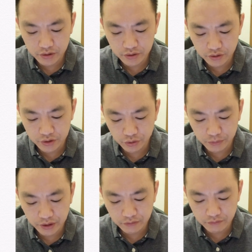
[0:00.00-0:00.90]
So this will
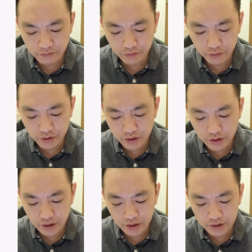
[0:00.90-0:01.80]
become 4,
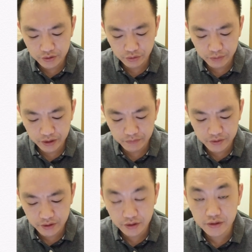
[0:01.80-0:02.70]
and this will become
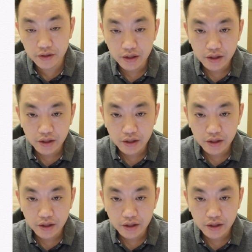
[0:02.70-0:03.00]
6.